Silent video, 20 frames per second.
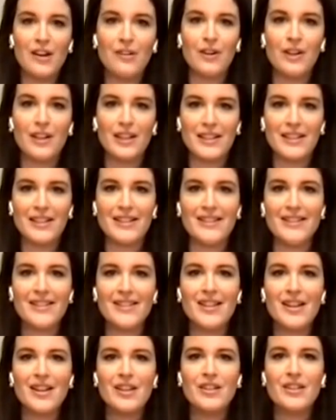it
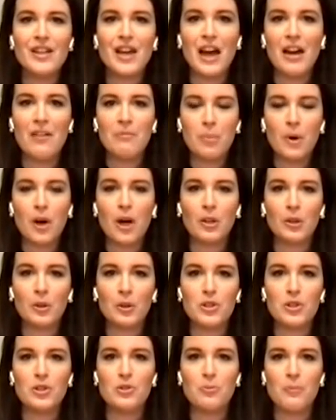is to have
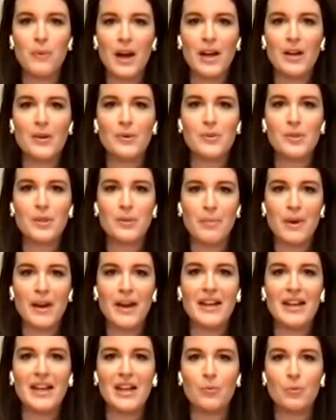biological males
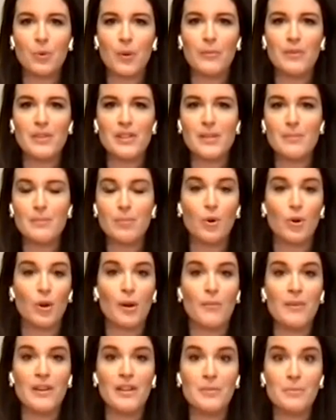competing in women's sport.
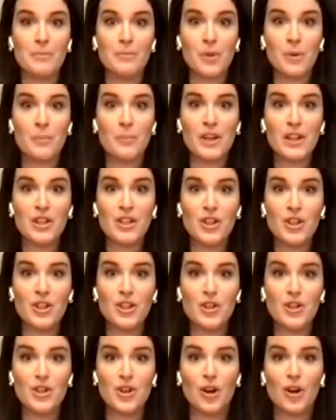I mean, the, the picture you
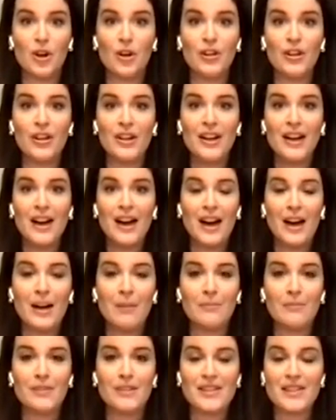showed
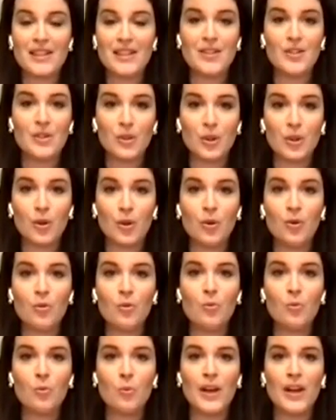um, says it
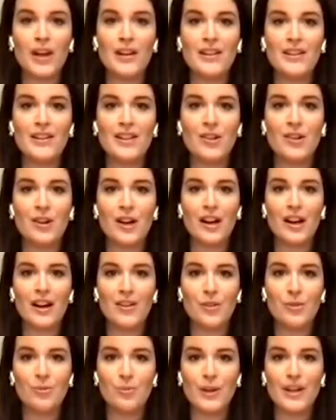all when there are
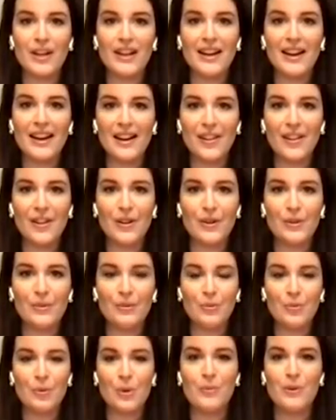three other
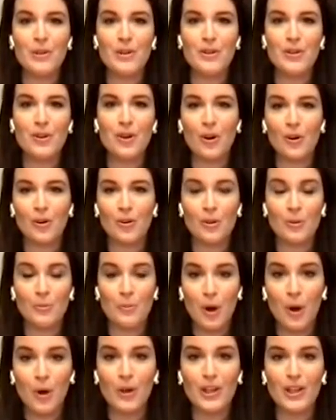women on the
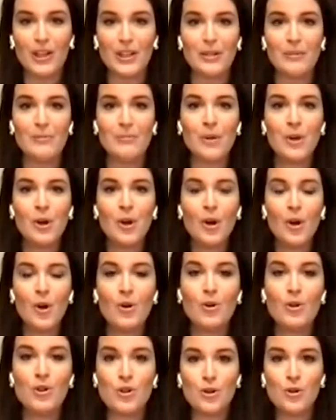podium
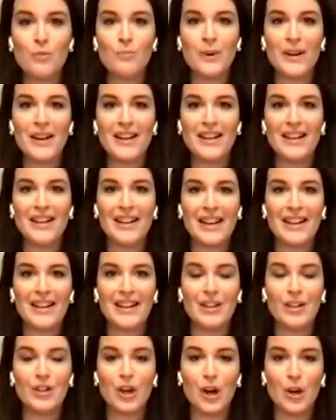who should be
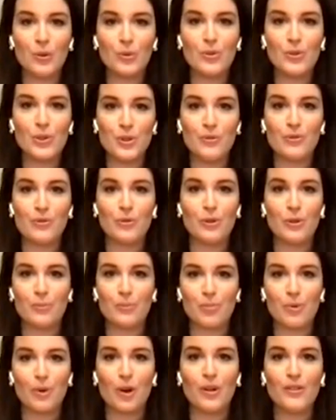getting gold, silver,
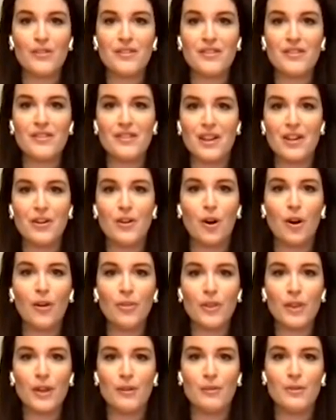and bronze, and they're
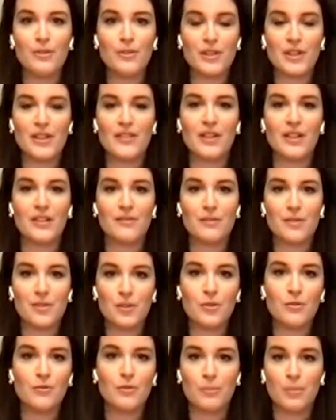not. They're receiving
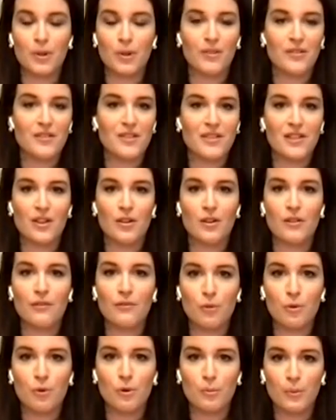silver, bronze, and they're in
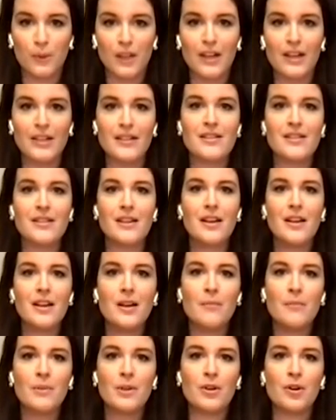fourth place
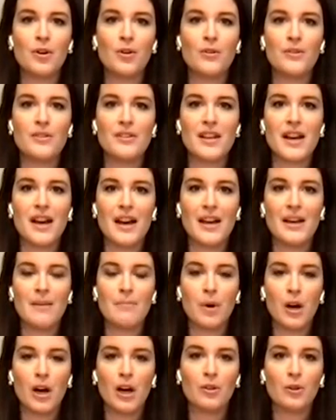because a
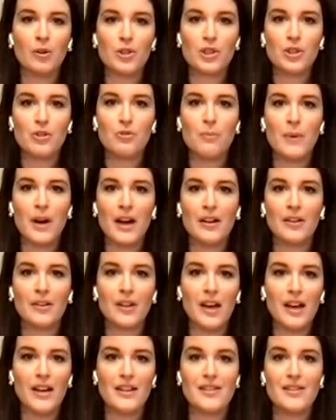biological male
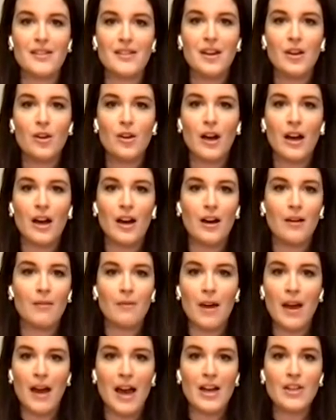has, uh,
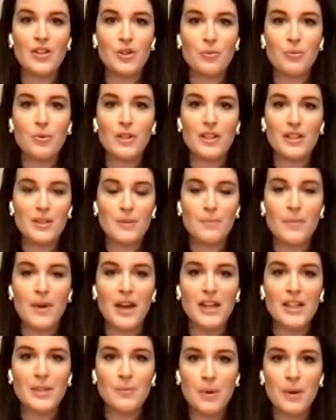as you would
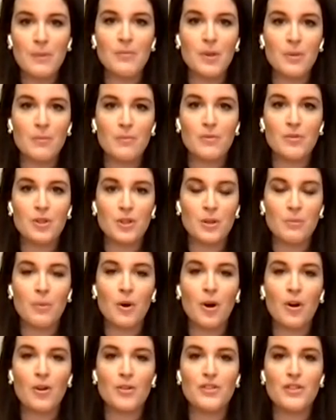expect, pipped them to the
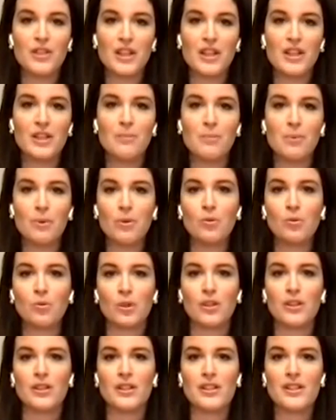post in the pool.
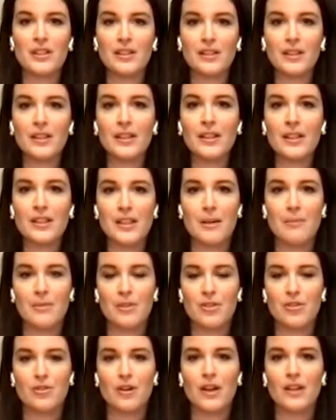And it has clearly
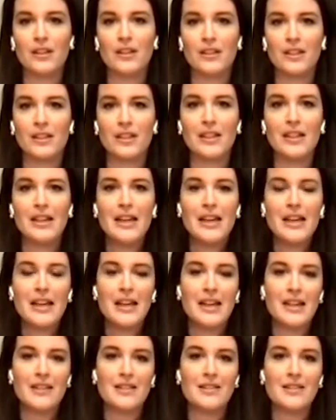demonstrated that
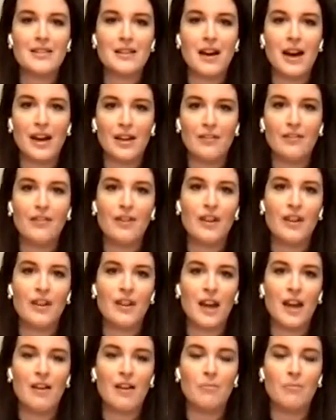it's unfair to have